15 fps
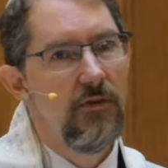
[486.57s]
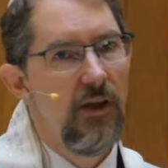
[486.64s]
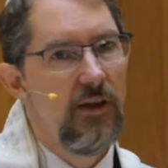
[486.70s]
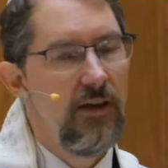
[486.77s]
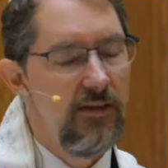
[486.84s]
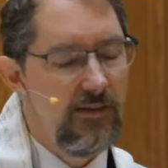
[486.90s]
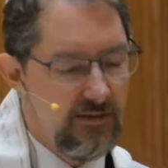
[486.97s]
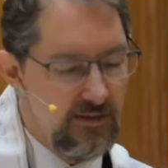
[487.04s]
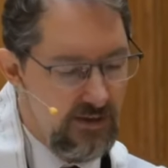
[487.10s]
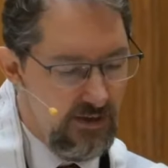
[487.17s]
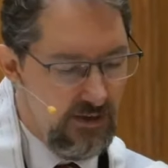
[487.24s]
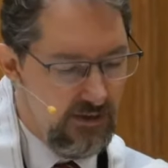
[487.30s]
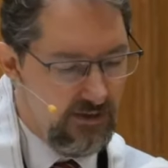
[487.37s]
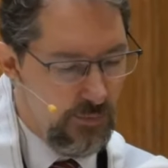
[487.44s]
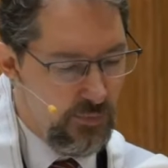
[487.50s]
And he
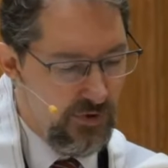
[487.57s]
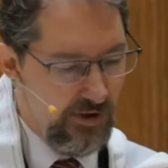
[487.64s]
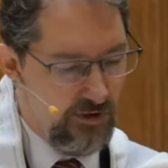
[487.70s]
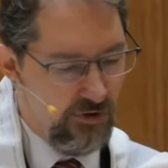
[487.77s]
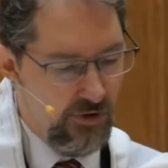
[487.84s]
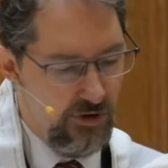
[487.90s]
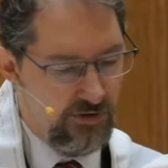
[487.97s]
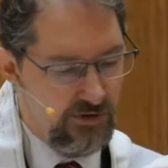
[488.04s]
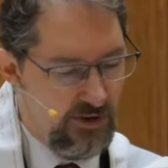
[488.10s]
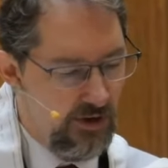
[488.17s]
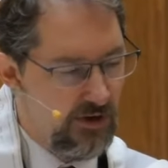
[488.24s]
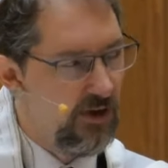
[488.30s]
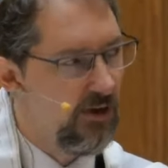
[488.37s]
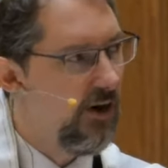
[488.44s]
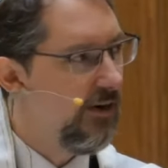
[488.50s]
sees a picture, as
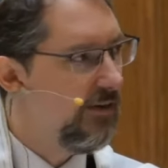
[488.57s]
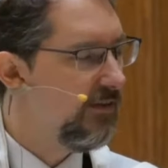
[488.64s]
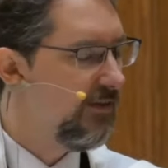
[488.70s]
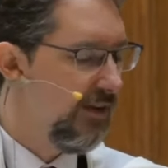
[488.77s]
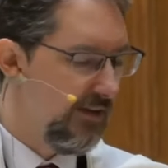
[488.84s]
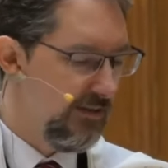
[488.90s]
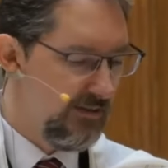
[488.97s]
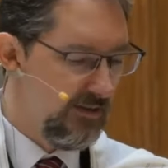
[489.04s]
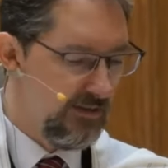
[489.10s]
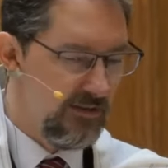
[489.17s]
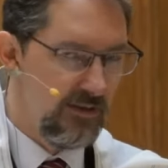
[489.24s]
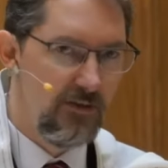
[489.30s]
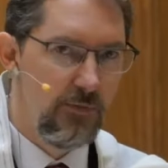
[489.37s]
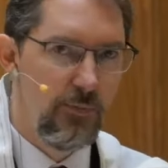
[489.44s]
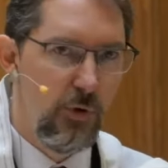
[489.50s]
Kierkegaard says, he
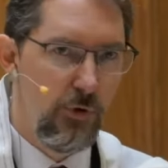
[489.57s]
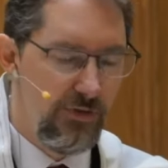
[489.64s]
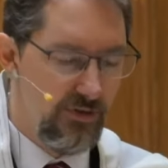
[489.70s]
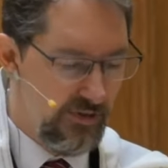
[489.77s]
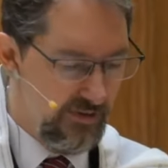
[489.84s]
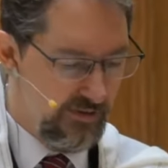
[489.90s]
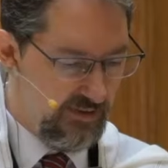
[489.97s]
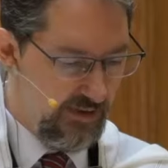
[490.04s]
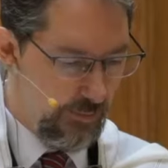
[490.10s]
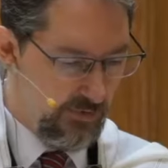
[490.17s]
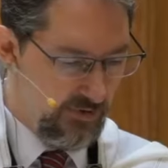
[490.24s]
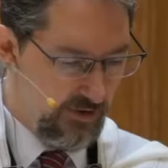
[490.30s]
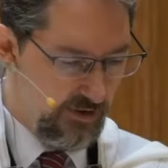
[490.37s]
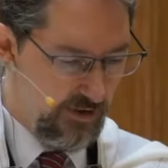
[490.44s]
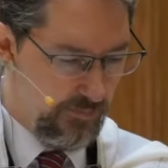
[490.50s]
sees both at the same
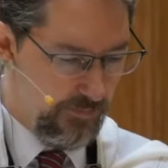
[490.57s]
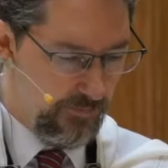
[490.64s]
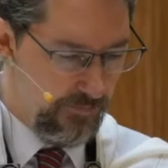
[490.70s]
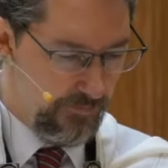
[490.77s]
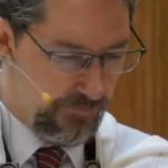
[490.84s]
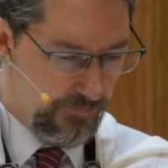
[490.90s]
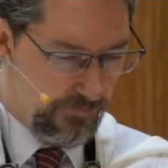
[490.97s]
time.